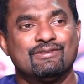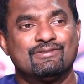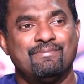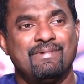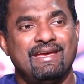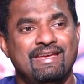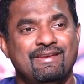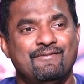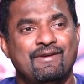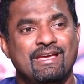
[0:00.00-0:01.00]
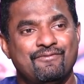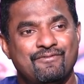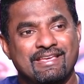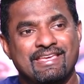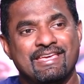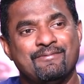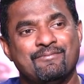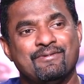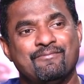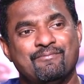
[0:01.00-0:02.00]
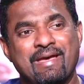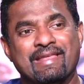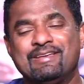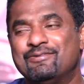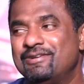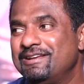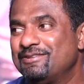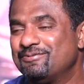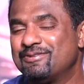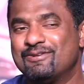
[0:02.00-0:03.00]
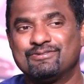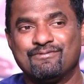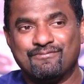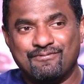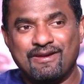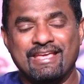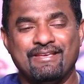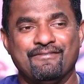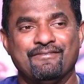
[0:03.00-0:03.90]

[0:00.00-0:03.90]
So my wife, I came married only 2005.